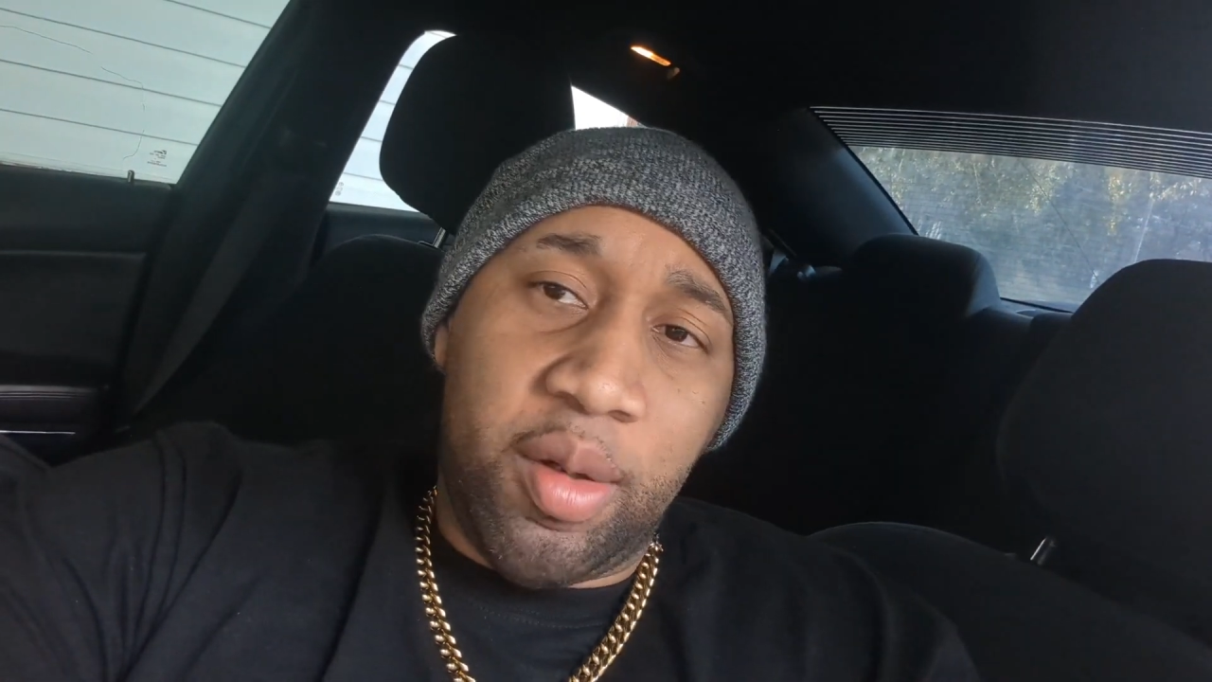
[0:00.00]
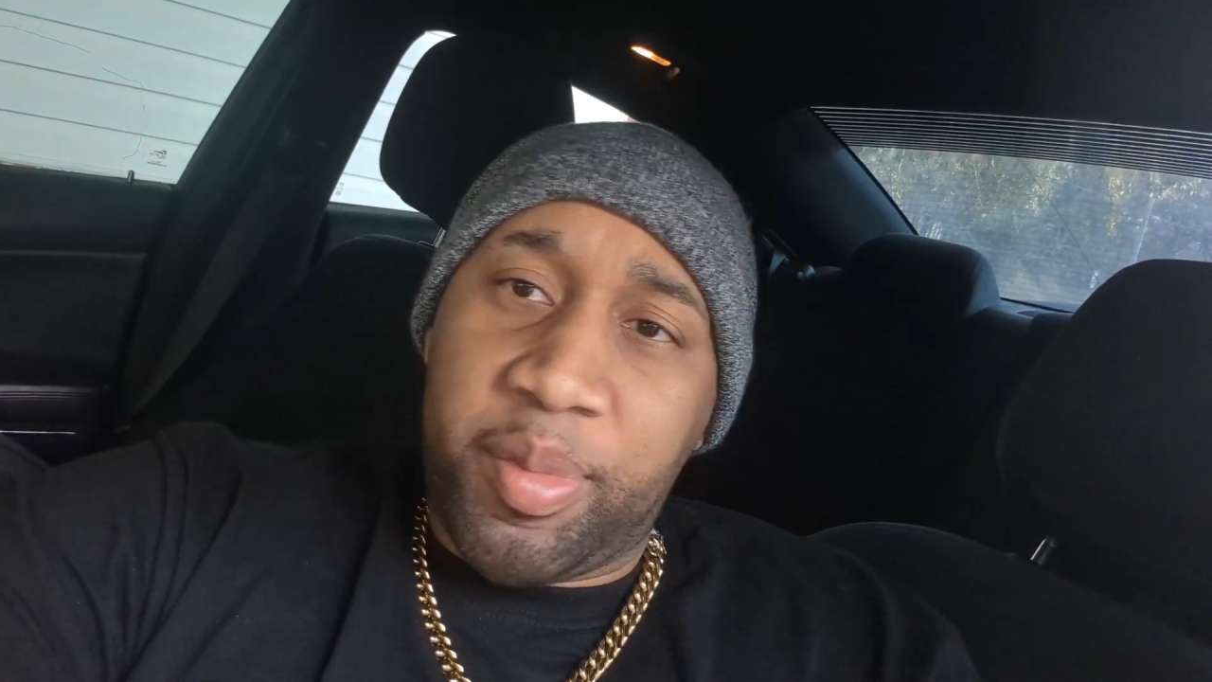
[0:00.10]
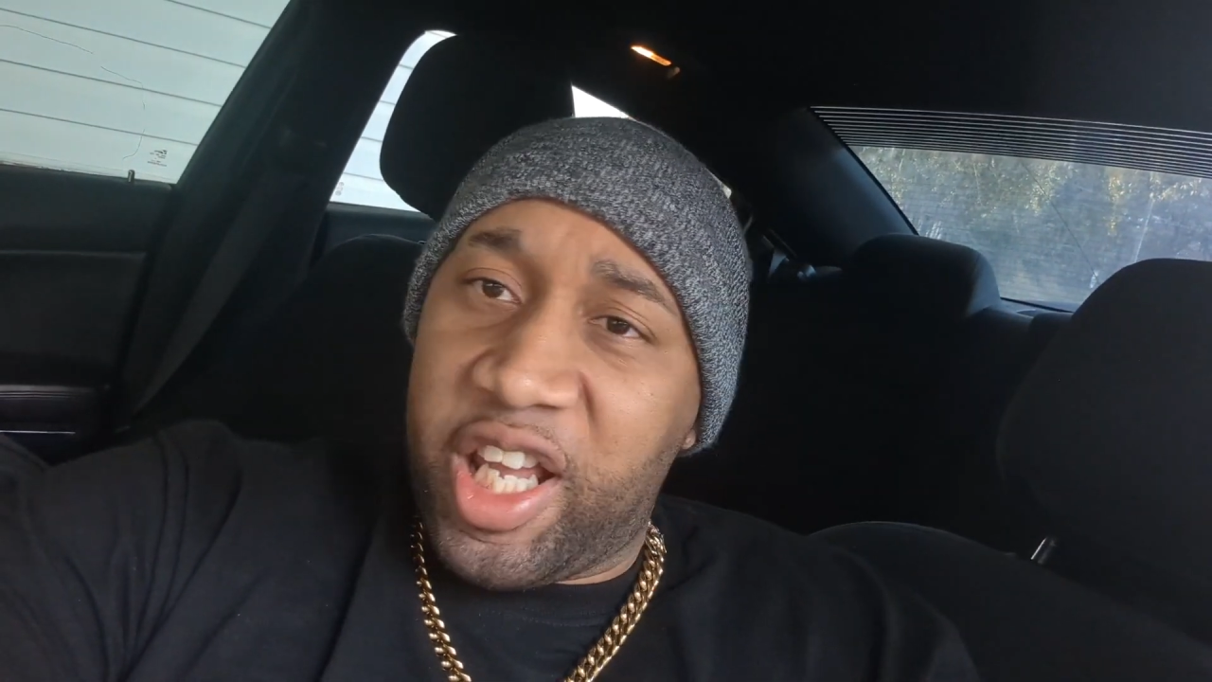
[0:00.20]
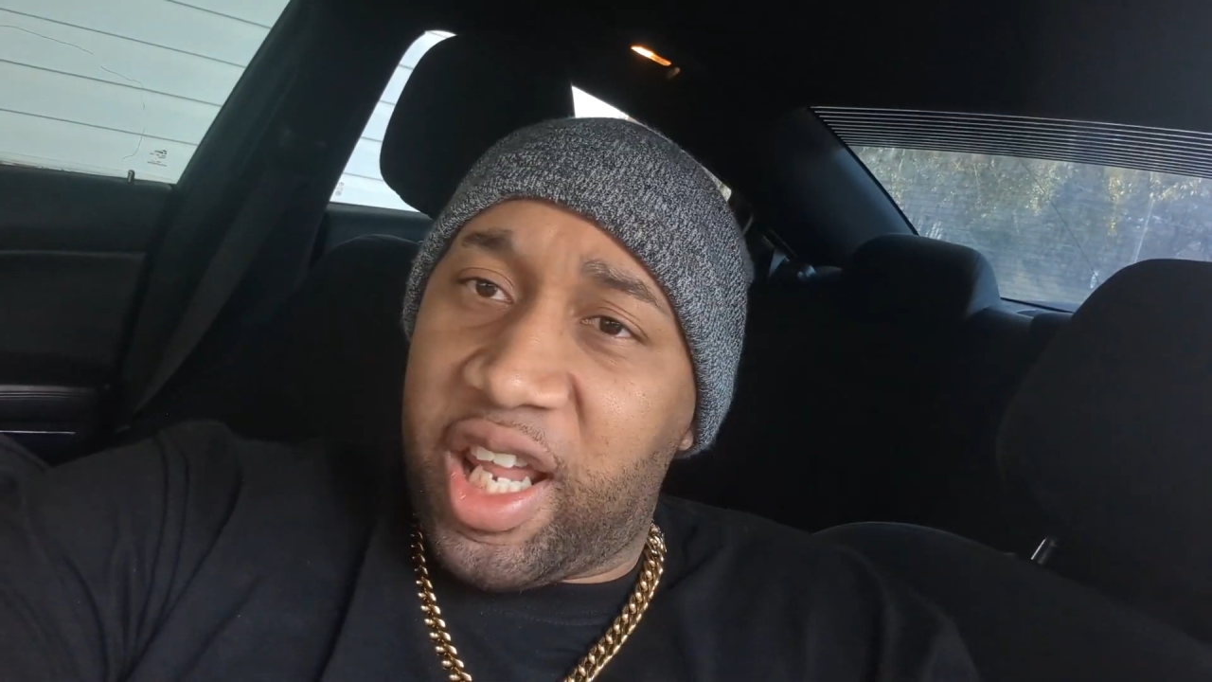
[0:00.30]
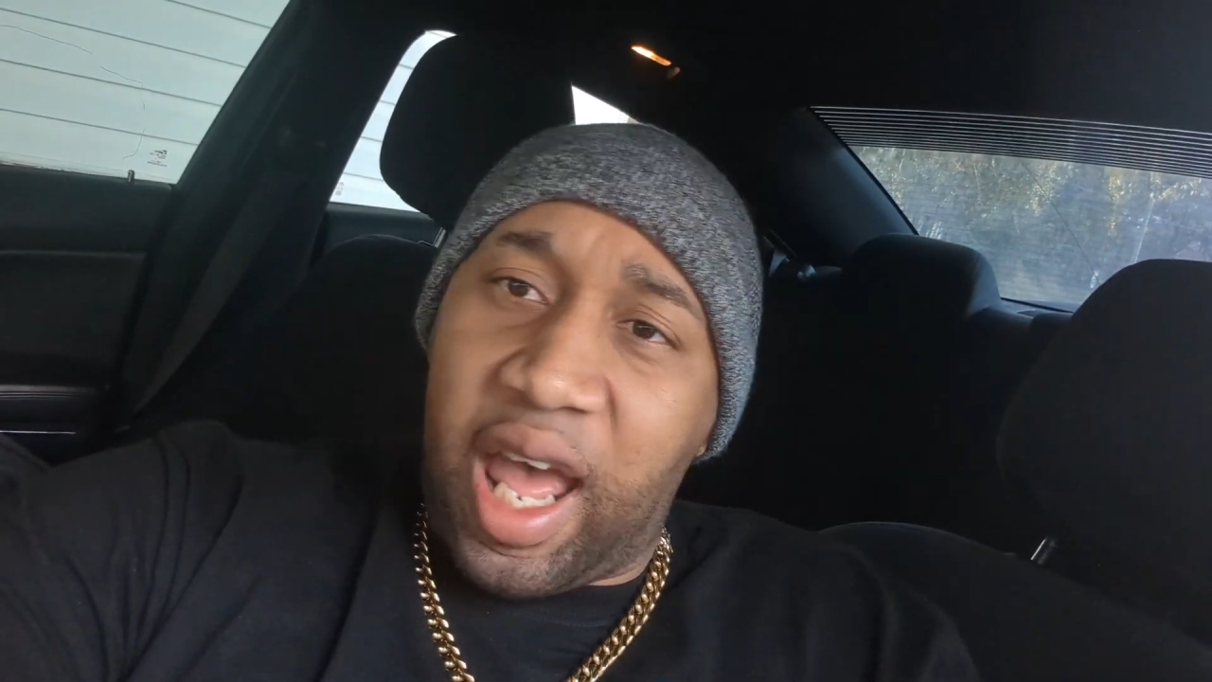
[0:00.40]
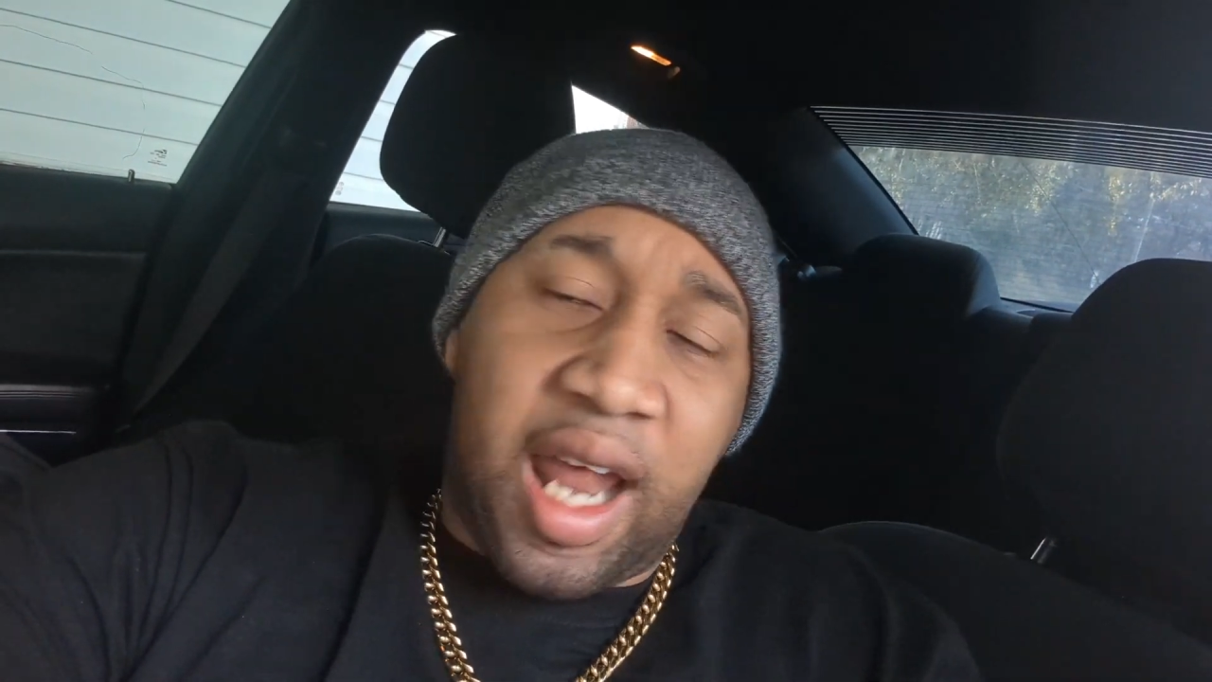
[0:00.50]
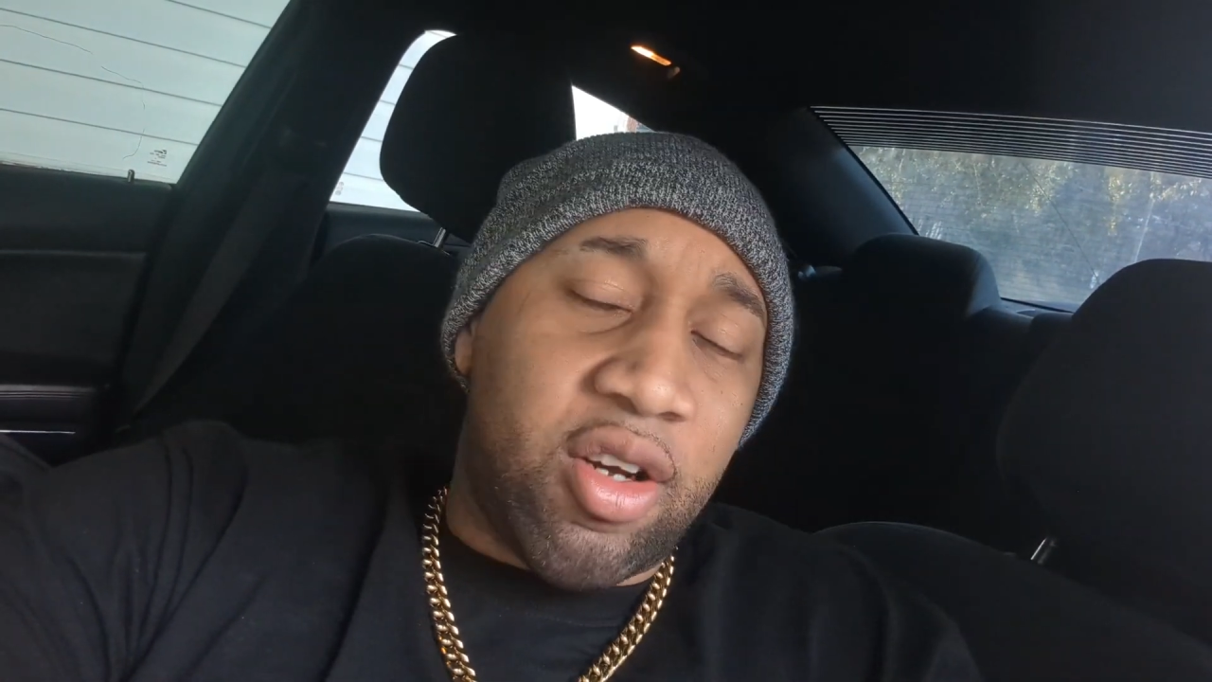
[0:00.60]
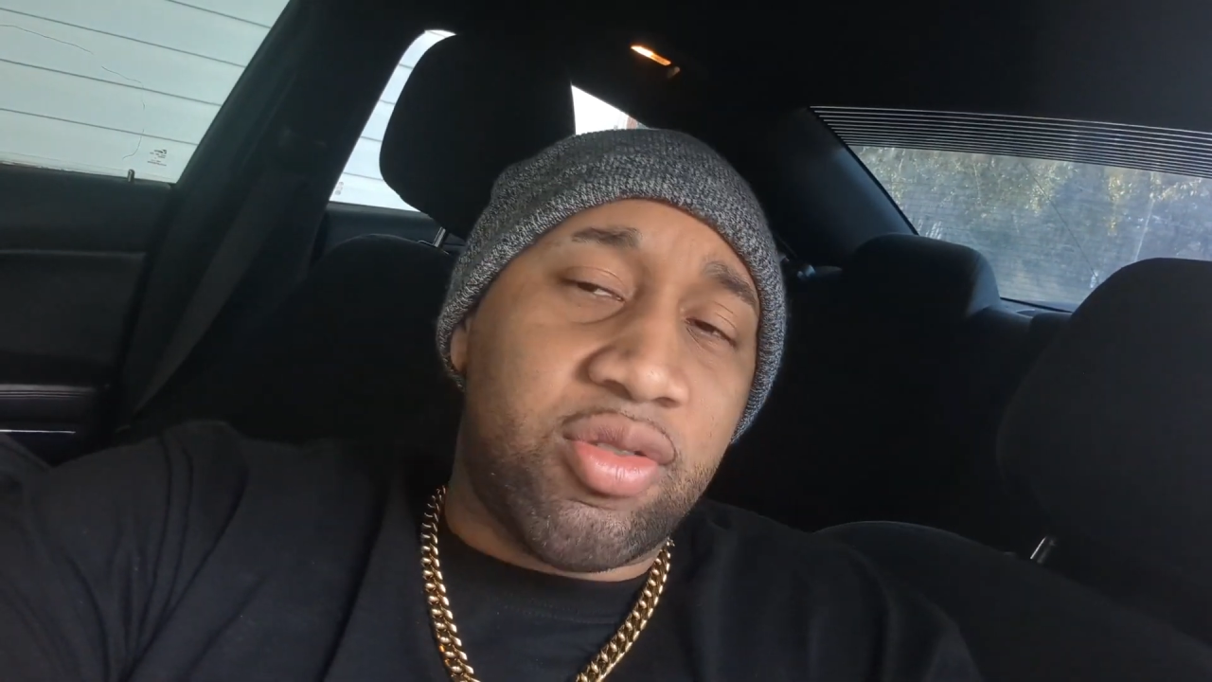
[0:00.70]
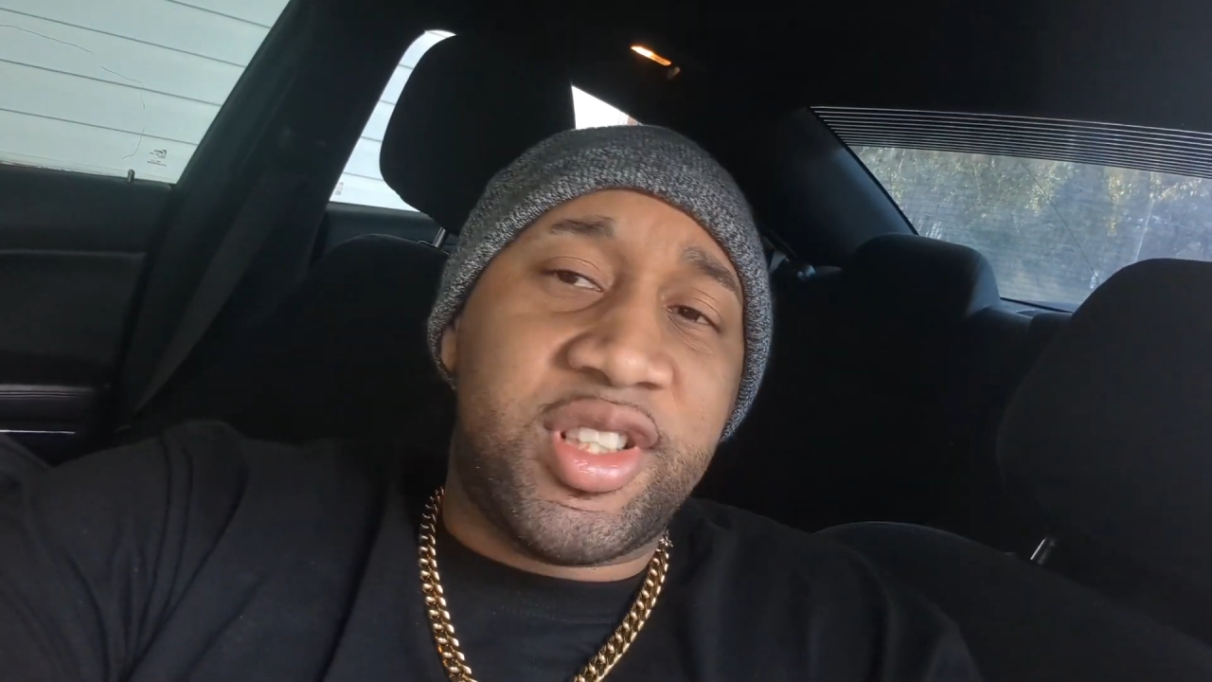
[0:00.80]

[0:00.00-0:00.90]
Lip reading: but I don't